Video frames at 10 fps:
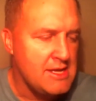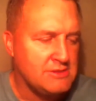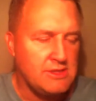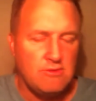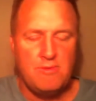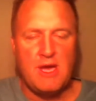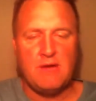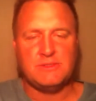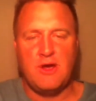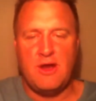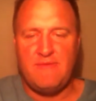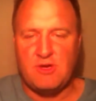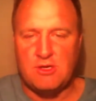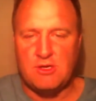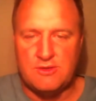So you will be able to go and have
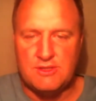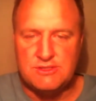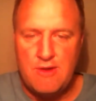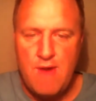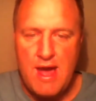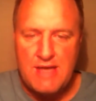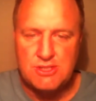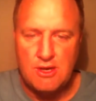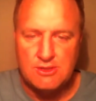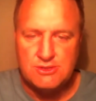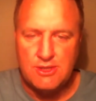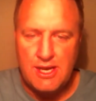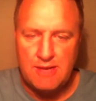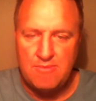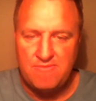a good look. There's no rush so long as you
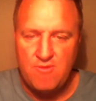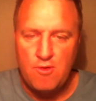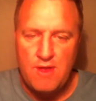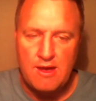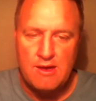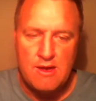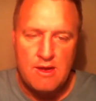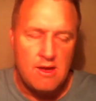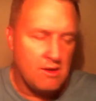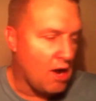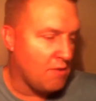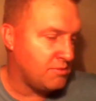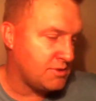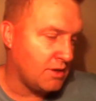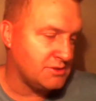get in before the
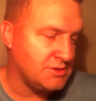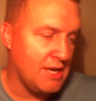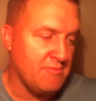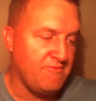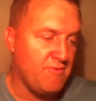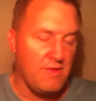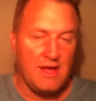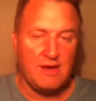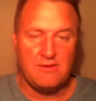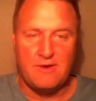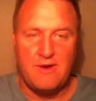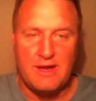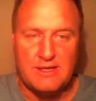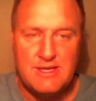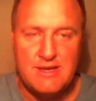as long as you get in before the end of the
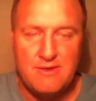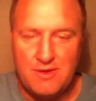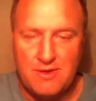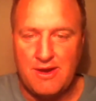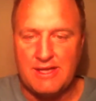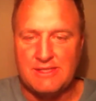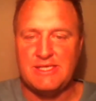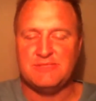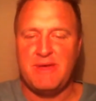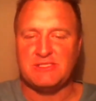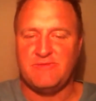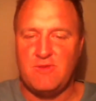cricket test match, of